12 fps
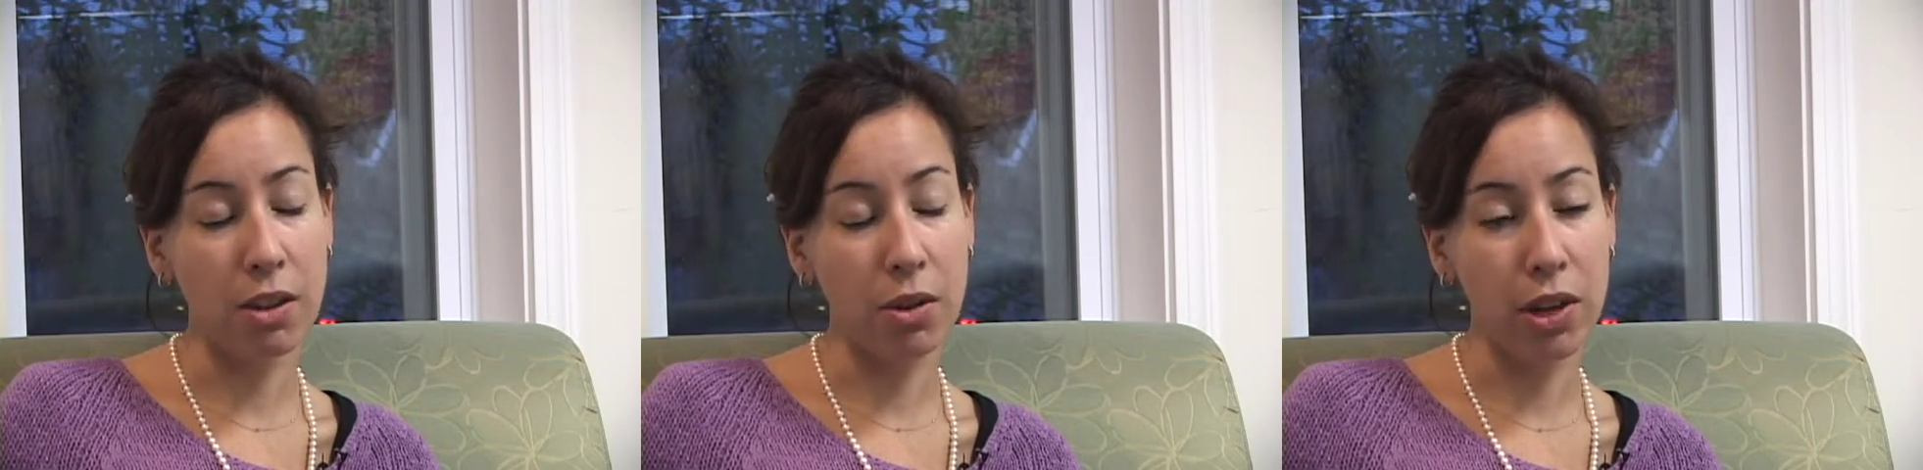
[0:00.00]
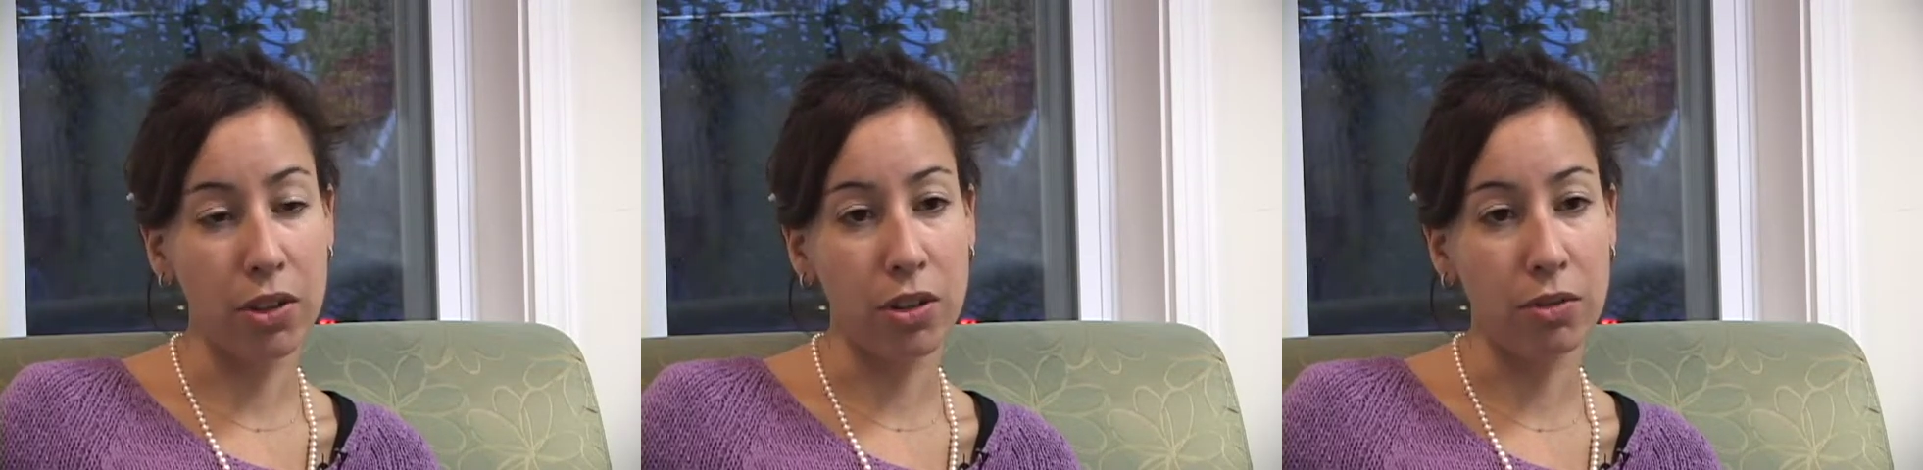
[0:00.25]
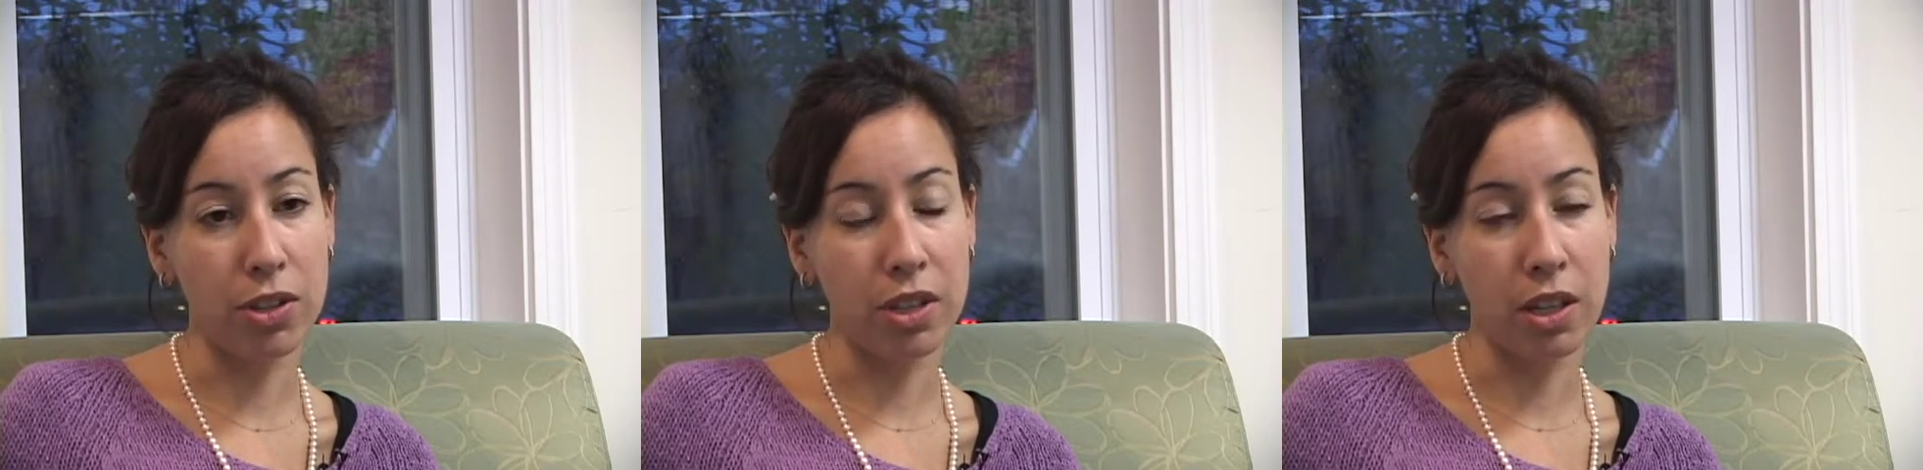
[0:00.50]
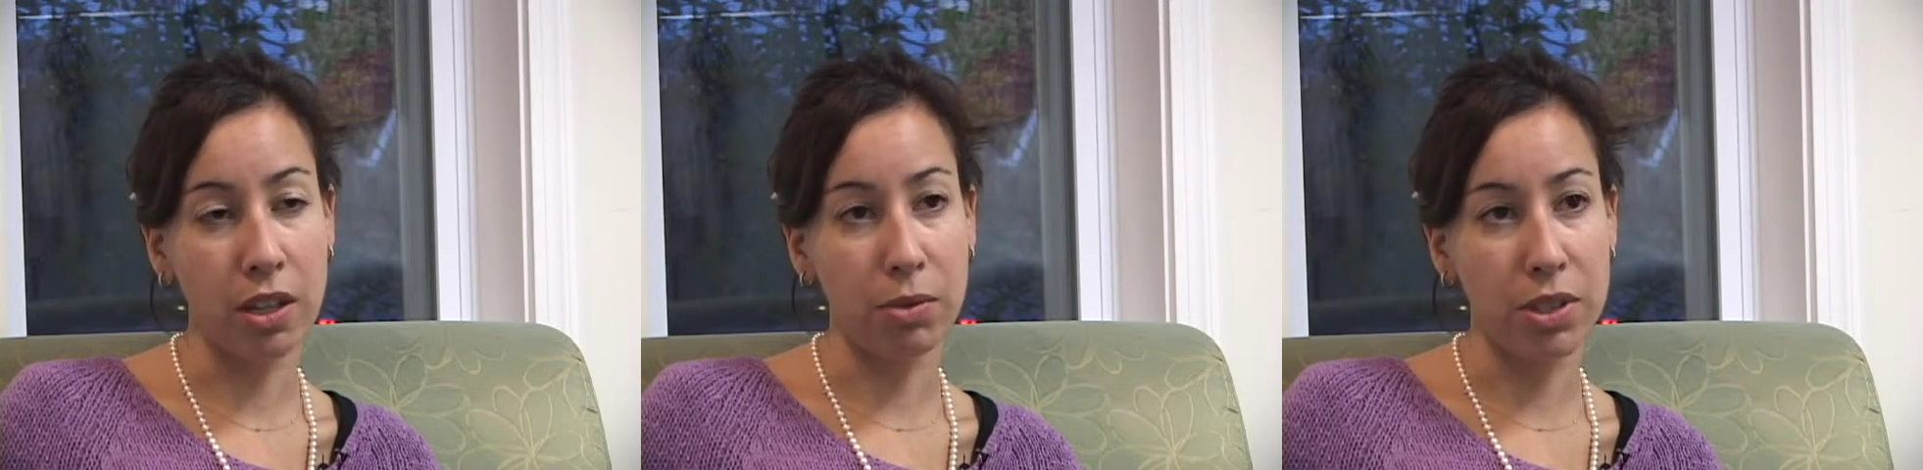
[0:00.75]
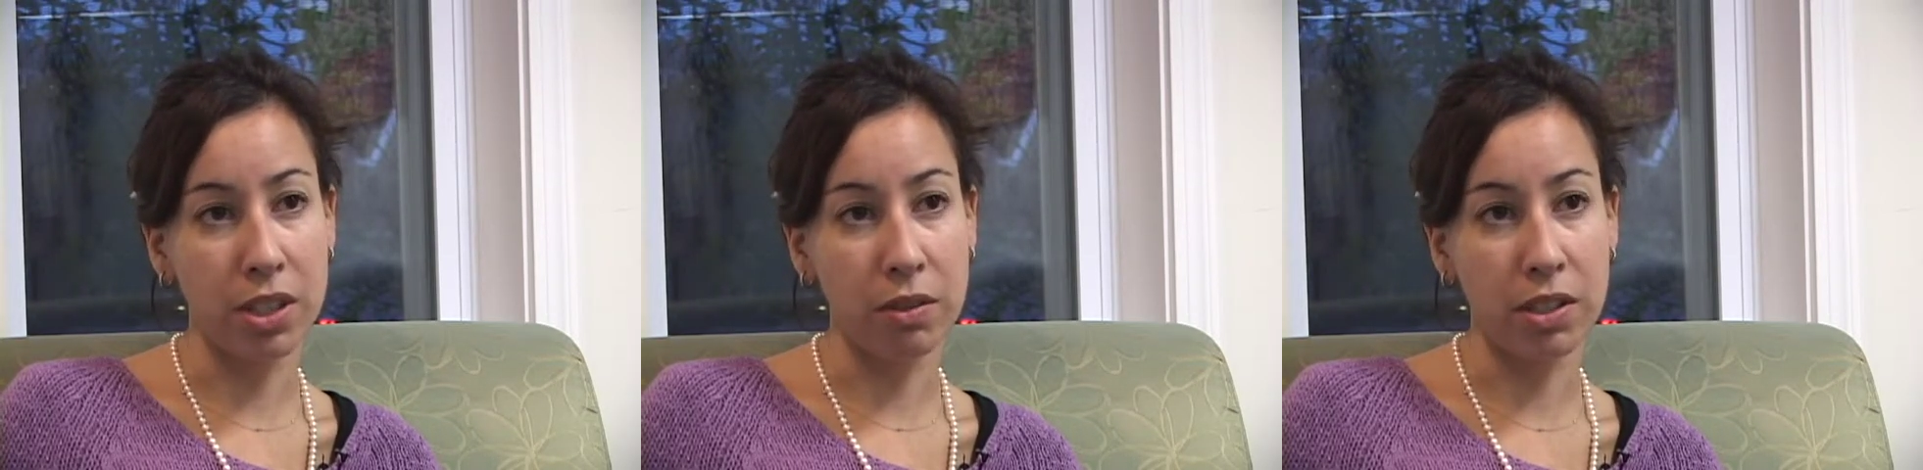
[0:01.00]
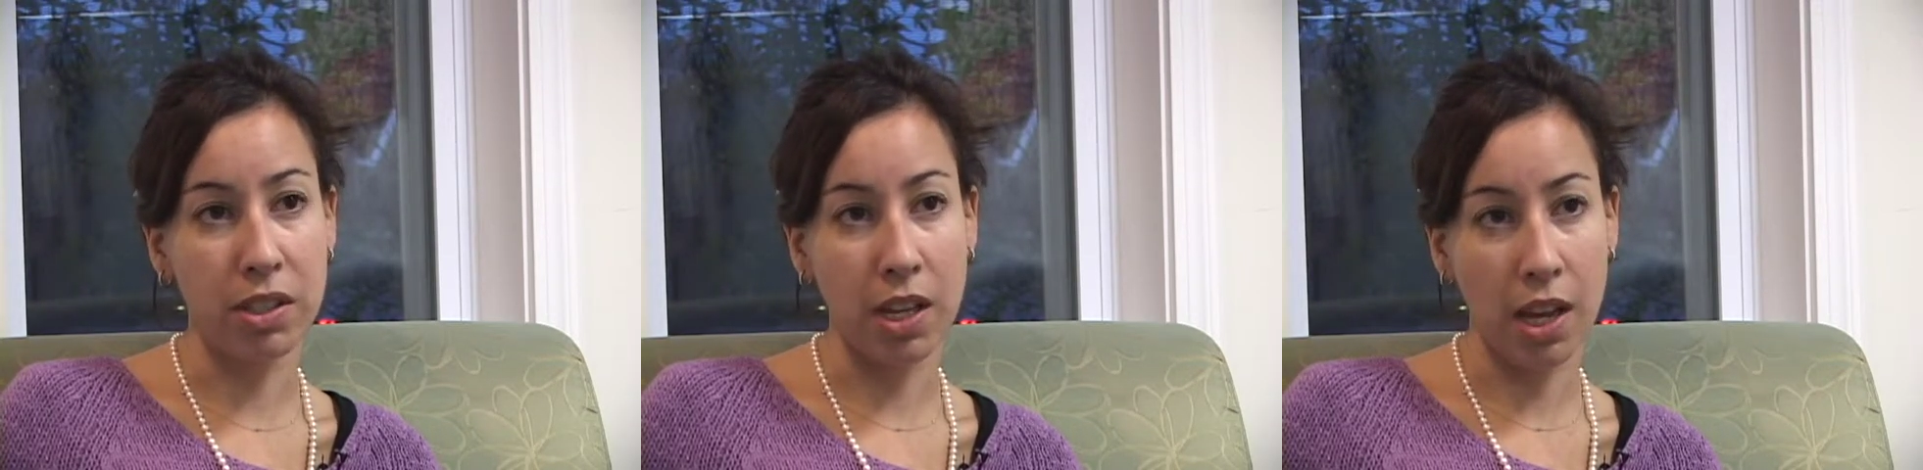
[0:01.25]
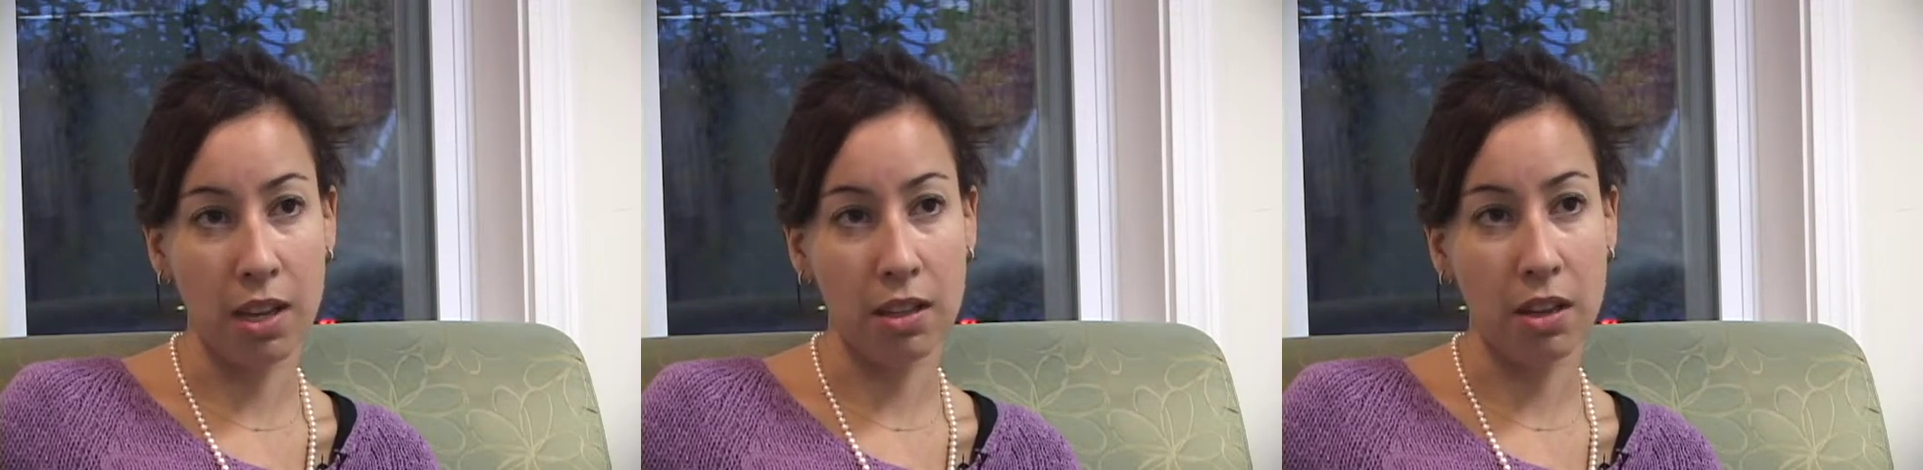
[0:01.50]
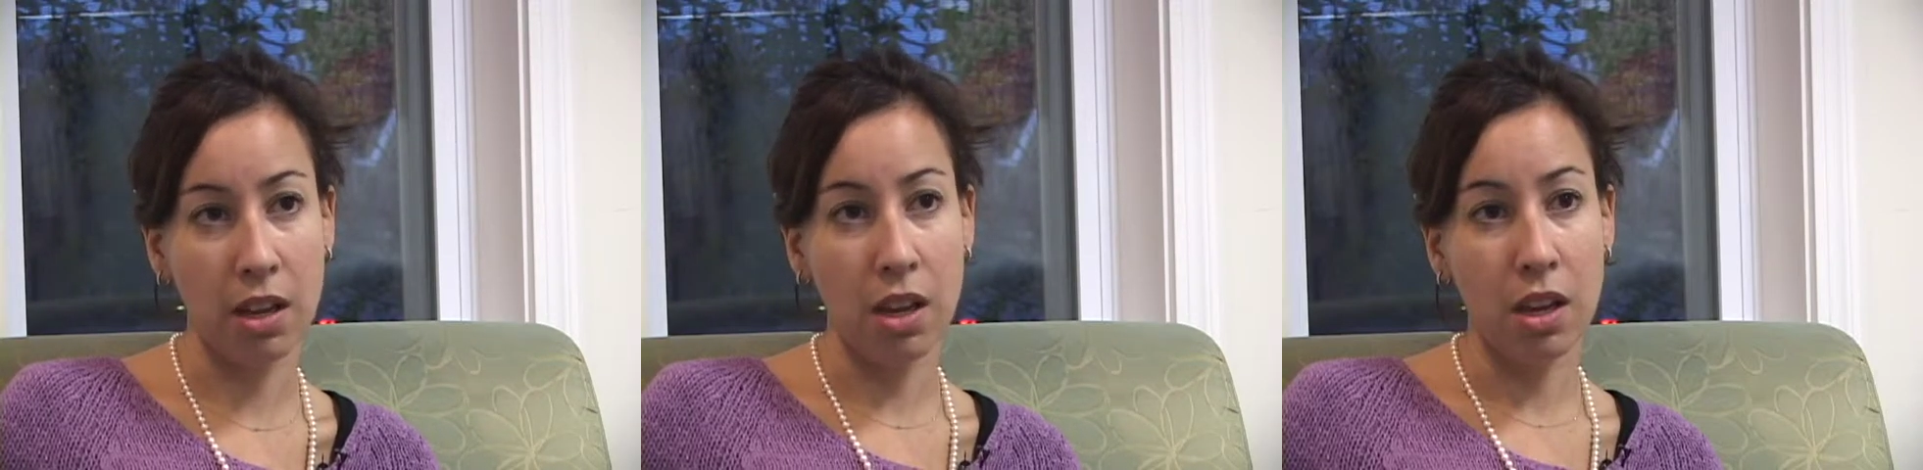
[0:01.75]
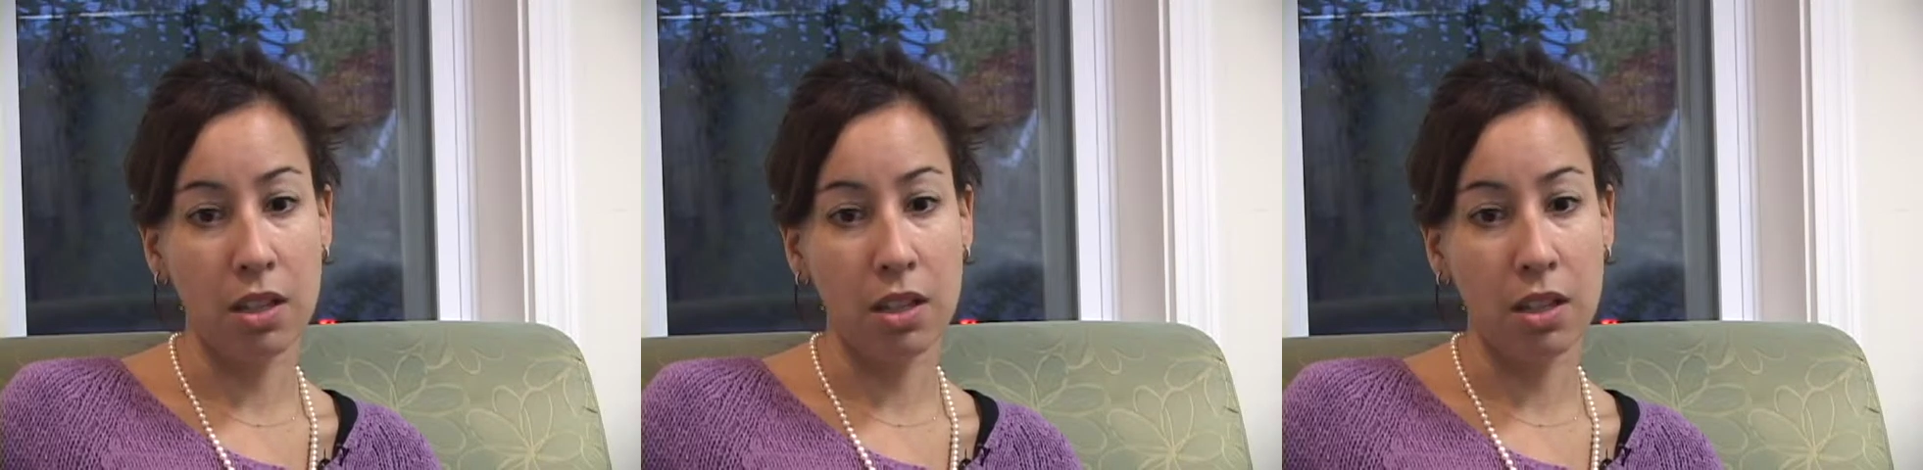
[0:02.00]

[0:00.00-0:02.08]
Ohio University received 10